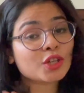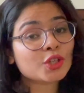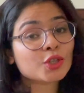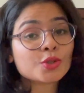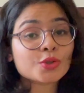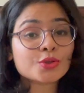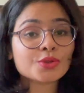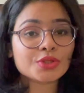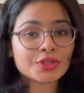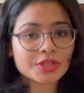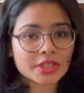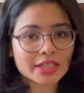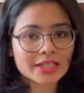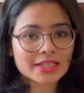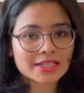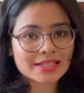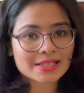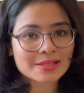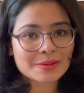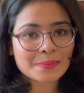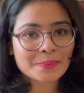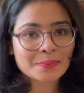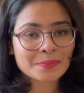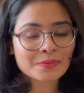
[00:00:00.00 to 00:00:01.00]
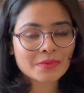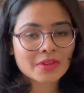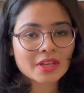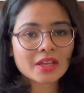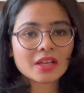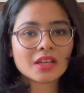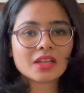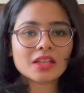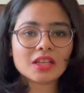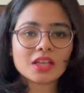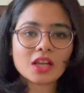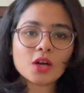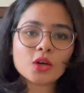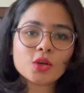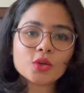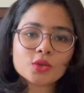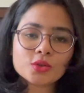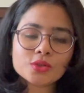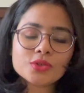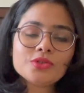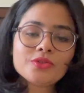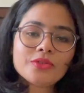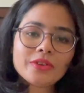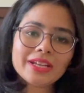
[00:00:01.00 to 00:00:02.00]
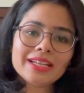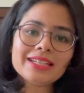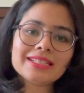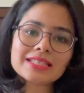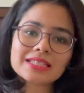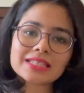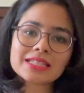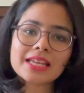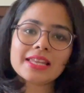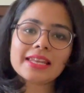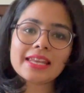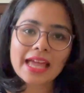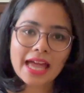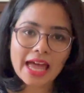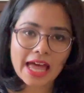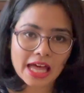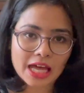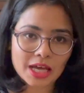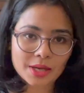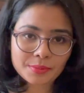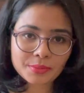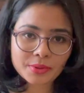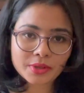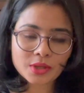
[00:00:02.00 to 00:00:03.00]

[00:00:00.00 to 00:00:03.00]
Goodreads. Now Goodreads is an app